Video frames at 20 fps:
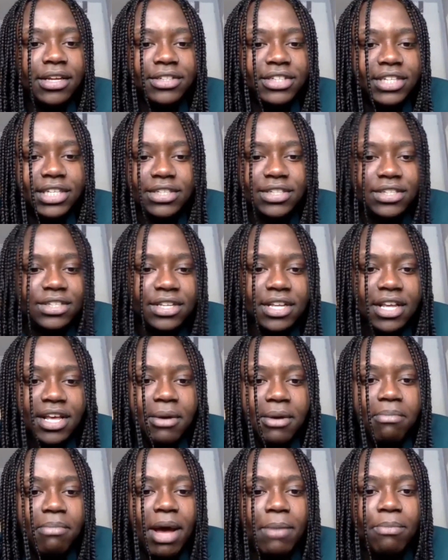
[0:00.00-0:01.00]
just
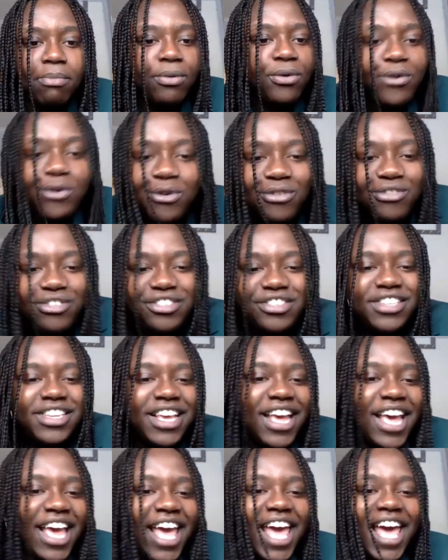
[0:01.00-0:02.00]
my moves
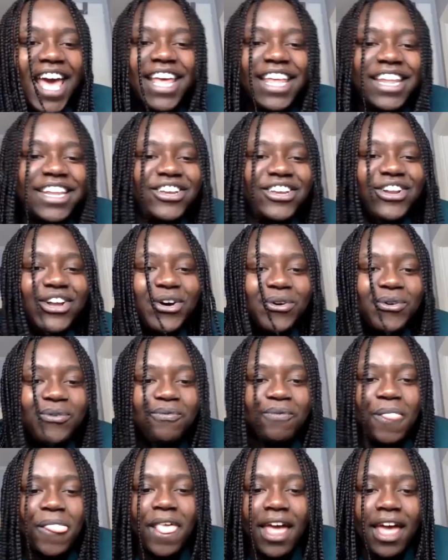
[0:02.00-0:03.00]
and, you
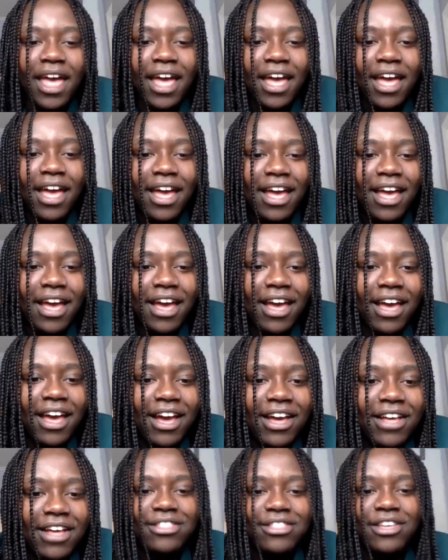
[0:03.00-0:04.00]
know,
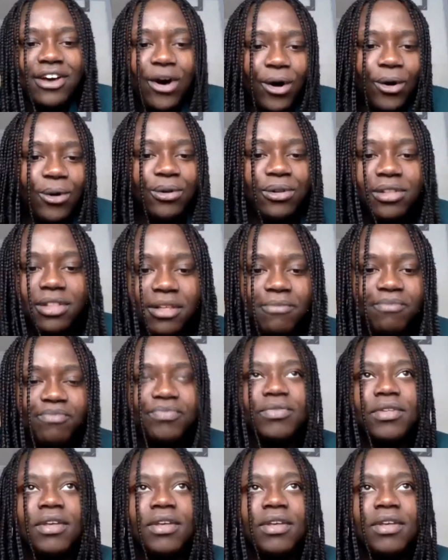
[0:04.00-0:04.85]
the whole